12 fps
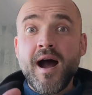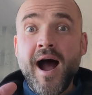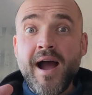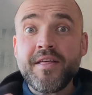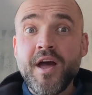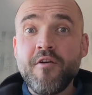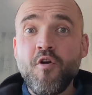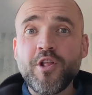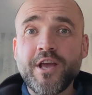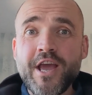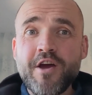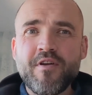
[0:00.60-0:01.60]
Hi there,
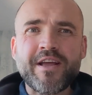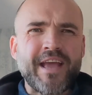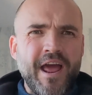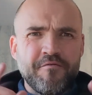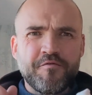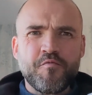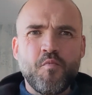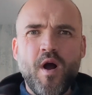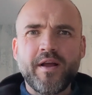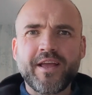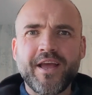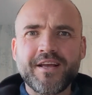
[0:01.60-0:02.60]
Ollie here again from
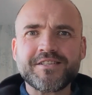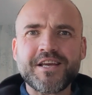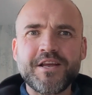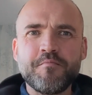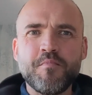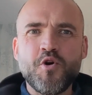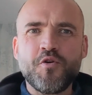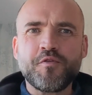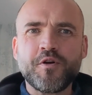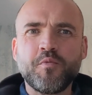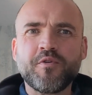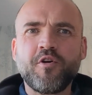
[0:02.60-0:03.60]
Whitegates in
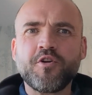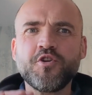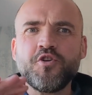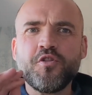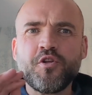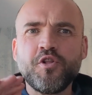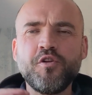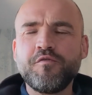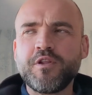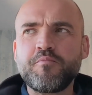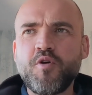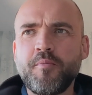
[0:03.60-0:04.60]
Mirfield. We've got another
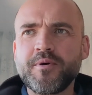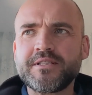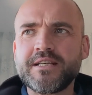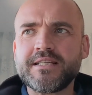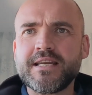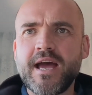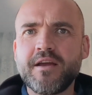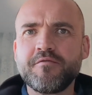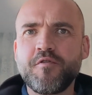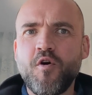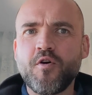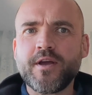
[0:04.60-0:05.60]
lovely property today
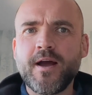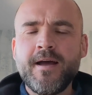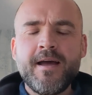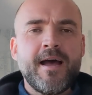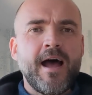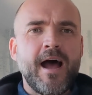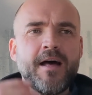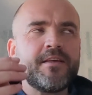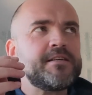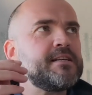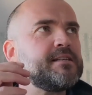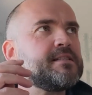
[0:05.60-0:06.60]
for you. Uh,
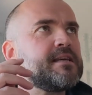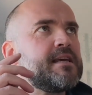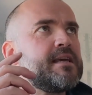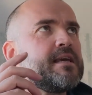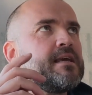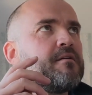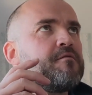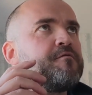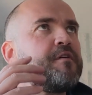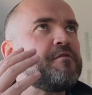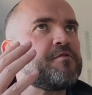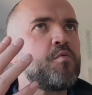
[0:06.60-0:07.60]
this is the
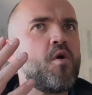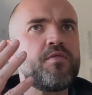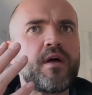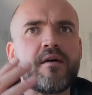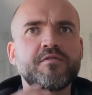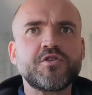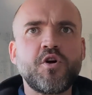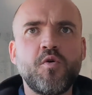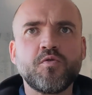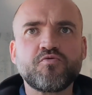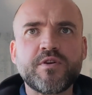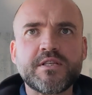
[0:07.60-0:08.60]
fifth one that I've
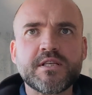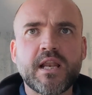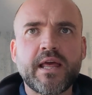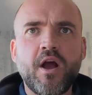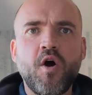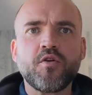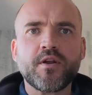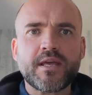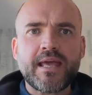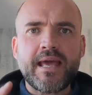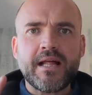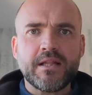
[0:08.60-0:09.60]
sold recently on
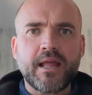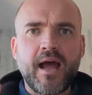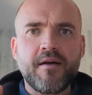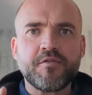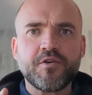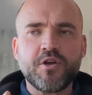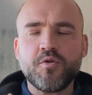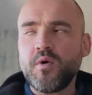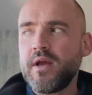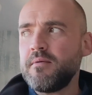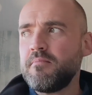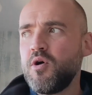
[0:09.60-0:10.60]
Kiln Avenue
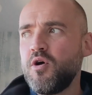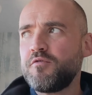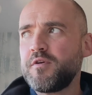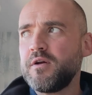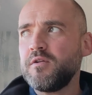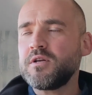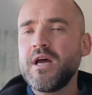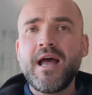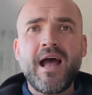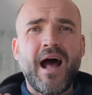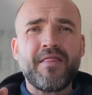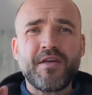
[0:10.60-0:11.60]
in Mirfield,
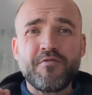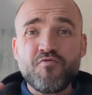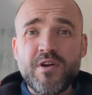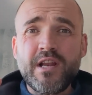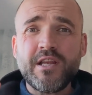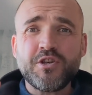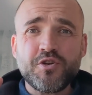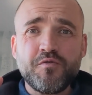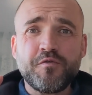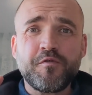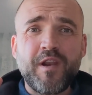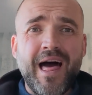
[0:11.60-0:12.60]
and they really do
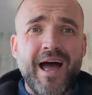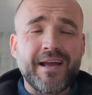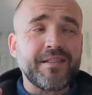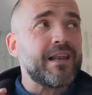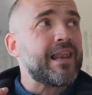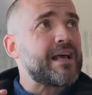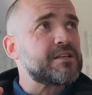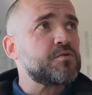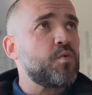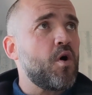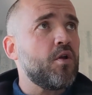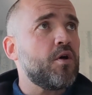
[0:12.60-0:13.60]
fly. The last
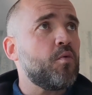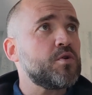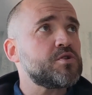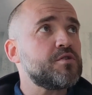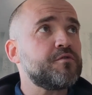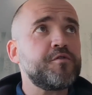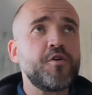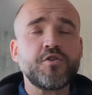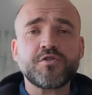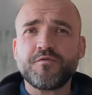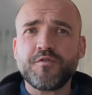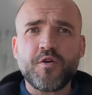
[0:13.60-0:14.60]
one was the
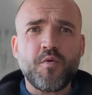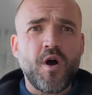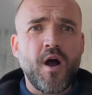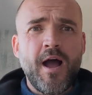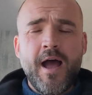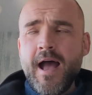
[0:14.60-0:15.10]
first viewer